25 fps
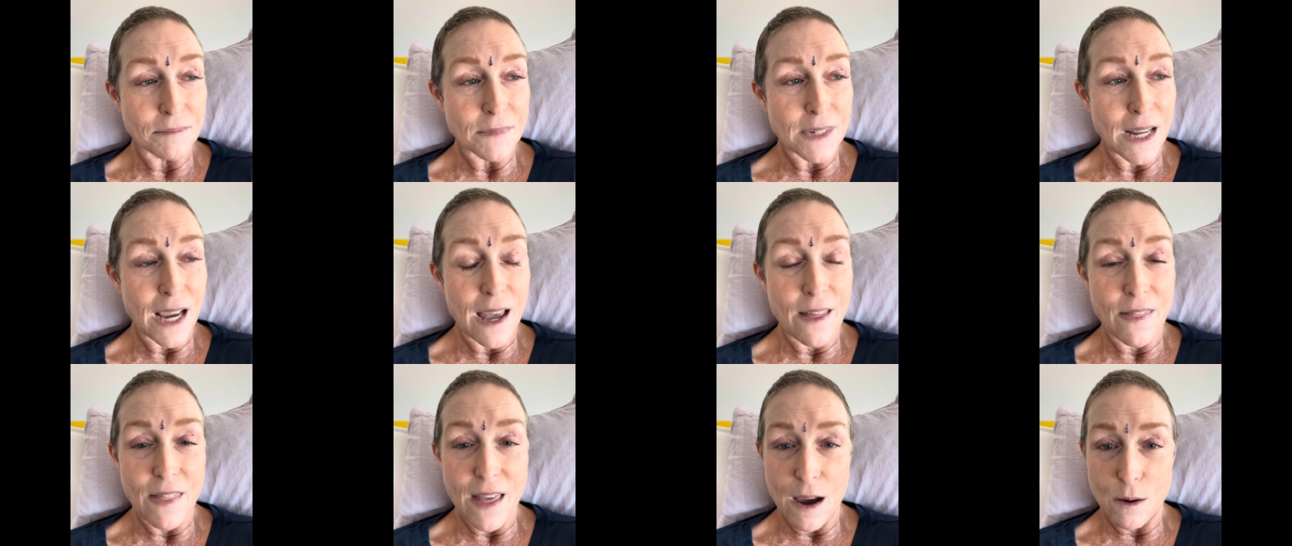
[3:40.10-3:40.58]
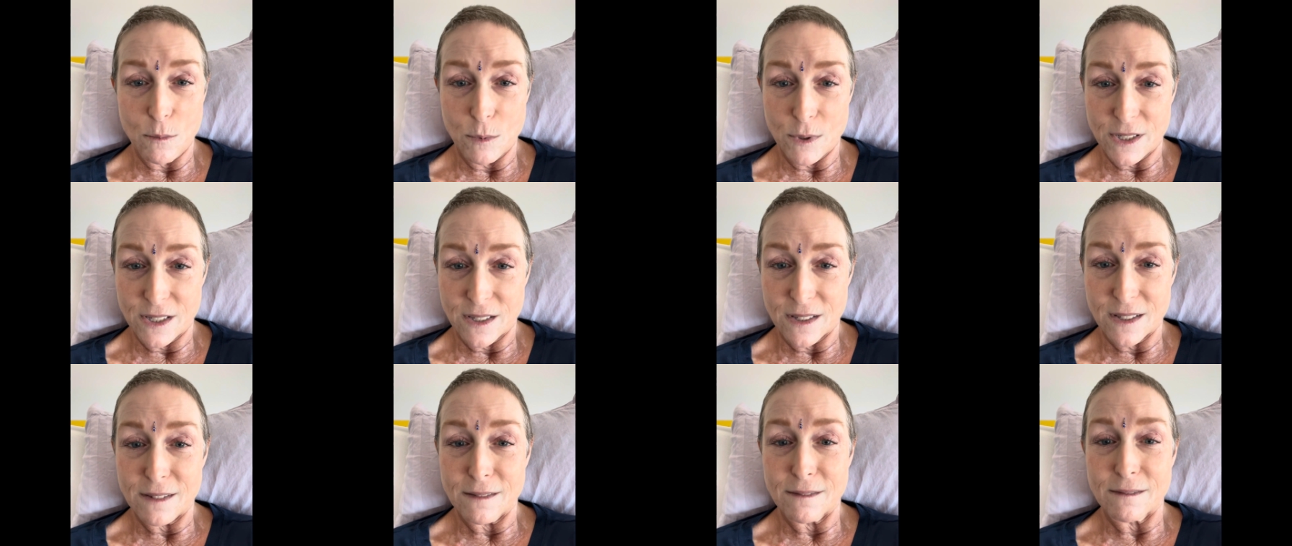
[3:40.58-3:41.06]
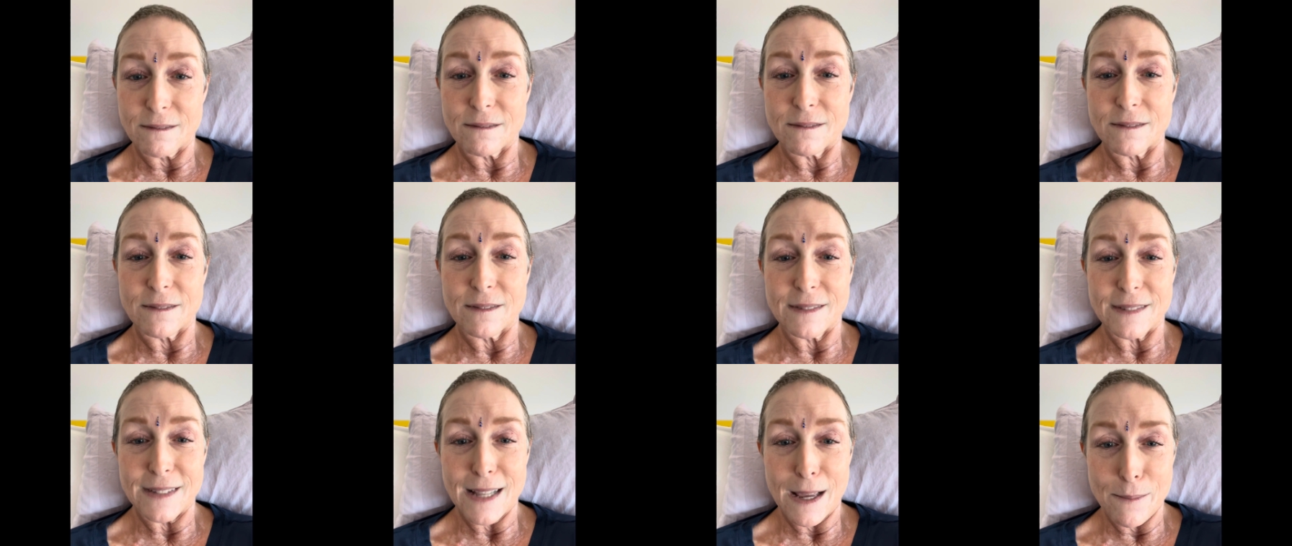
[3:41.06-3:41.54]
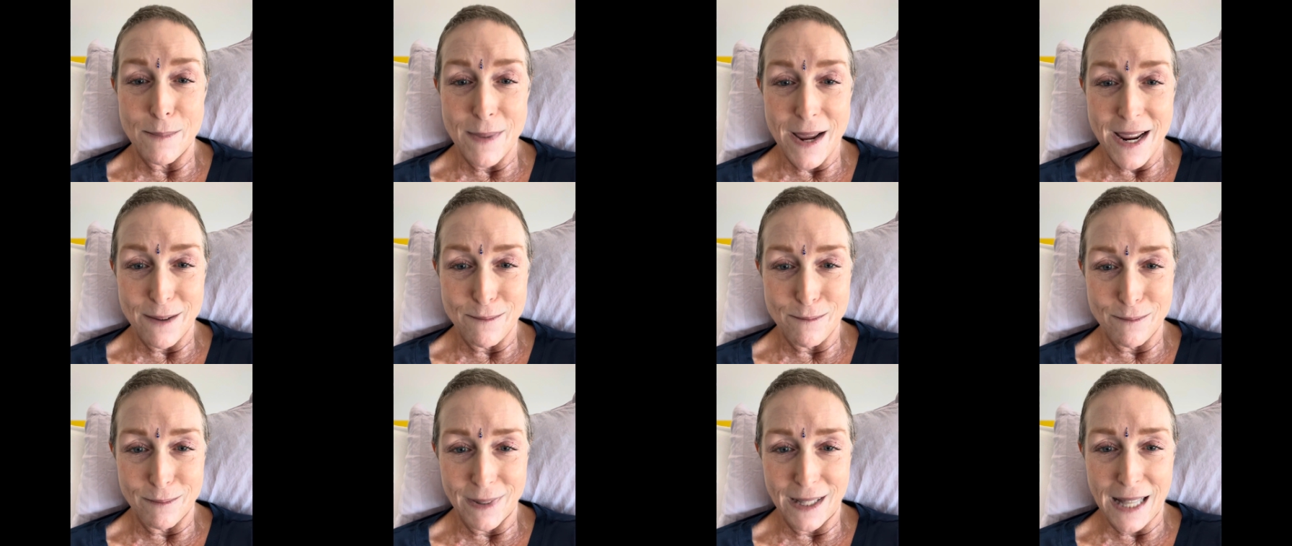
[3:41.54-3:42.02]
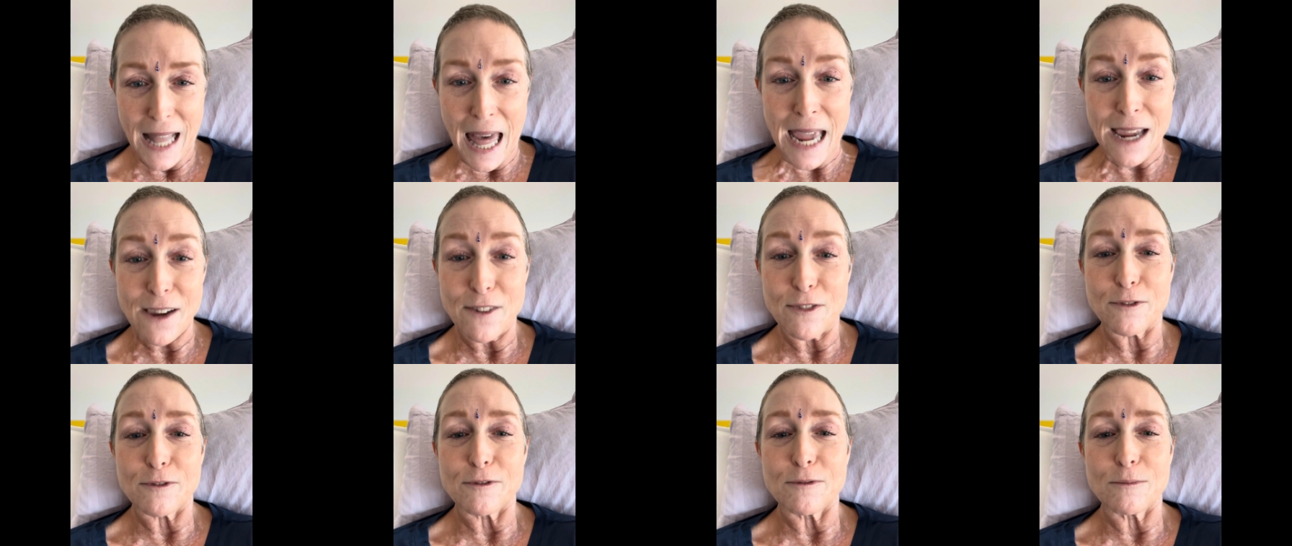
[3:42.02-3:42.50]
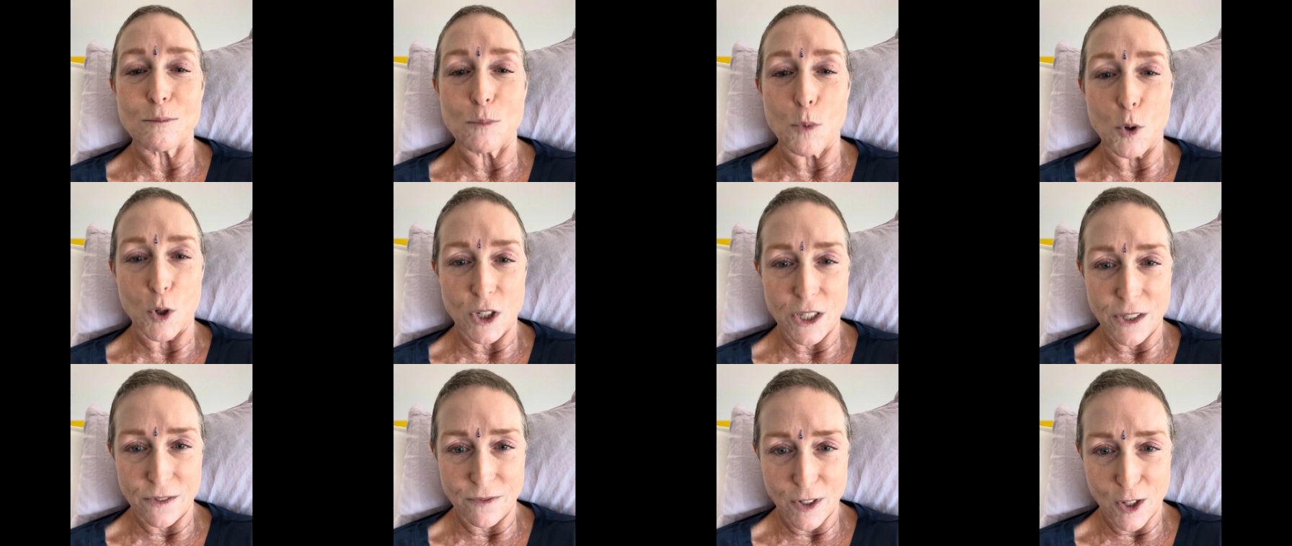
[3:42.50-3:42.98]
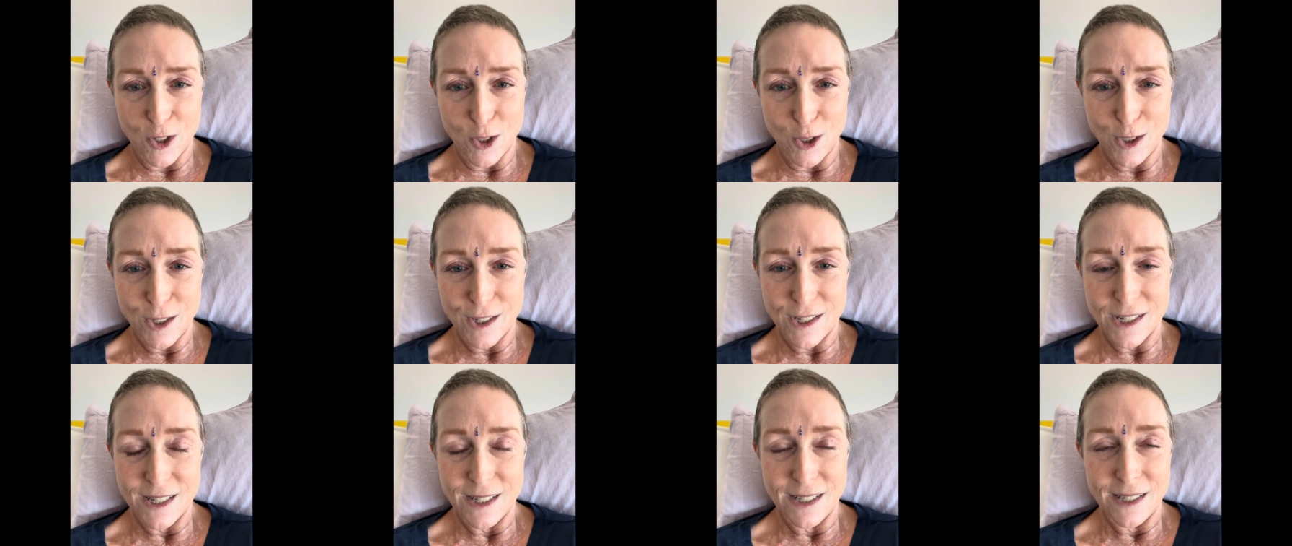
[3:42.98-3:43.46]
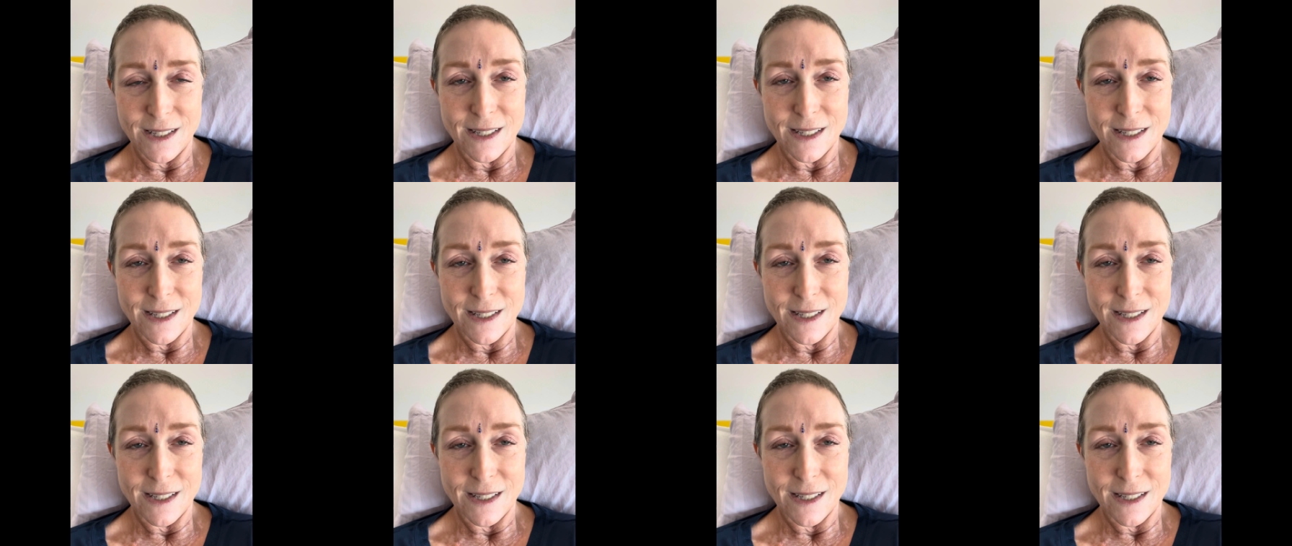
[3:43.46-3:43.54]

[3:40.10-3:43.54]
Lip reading: that made life more difficult.